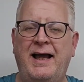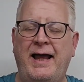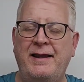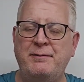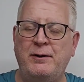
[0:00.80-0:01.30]

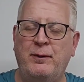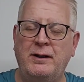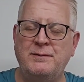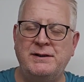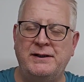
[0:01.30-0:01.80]
Hello everybody,
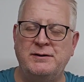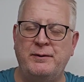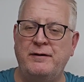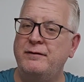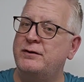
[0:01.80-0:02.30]
welcome to Tony's
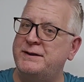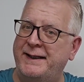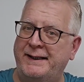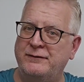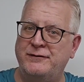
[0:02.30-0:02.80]
Beer Goose,
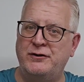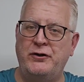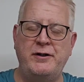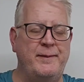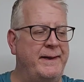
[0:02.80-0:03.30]
thanks for
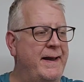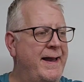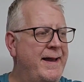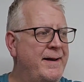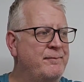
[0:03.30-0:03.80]
joining me.
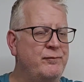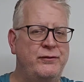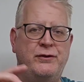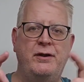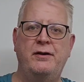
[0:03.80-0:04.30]
The
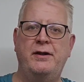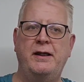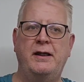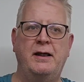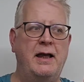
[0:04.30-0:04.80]

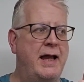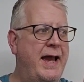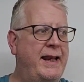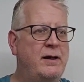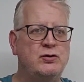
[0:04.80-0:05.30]

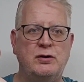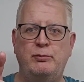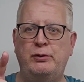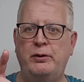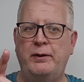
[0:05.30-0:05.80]
Alehouse and
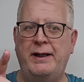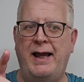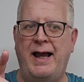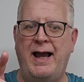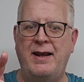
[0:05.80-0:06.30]
Brewery
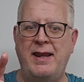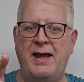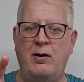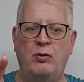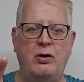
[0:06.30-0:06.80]
are
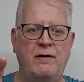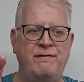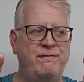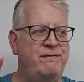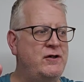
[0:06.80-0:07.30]
now
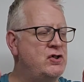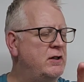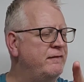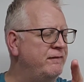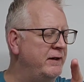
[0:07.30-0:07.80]

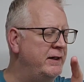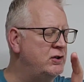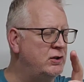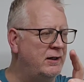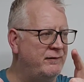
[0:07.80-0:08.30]
officially
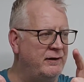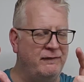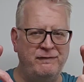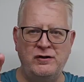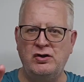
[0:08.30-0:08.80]
finished. I've had an
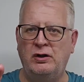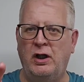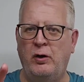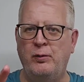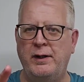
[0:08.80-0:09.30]
official
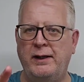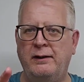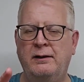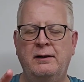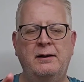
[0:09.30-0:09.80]

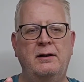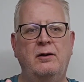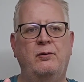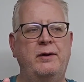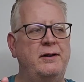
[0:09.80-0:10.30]
opening
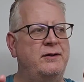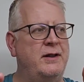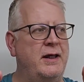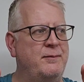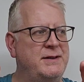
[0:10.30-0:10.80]
with
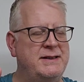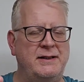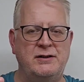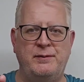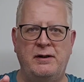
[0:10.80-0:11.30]
Miss
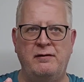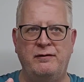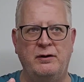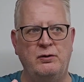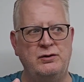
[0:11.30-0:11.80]
Sandy's Beer
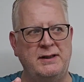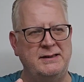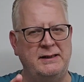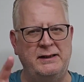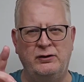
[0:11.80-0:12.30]
Reviews. There's
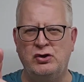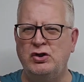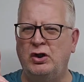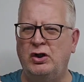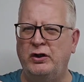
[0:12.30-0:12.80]
a little
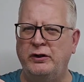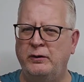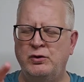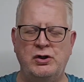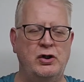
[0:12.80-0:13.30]
shot on
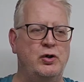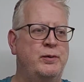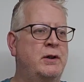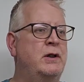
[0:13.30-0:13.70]
YouTube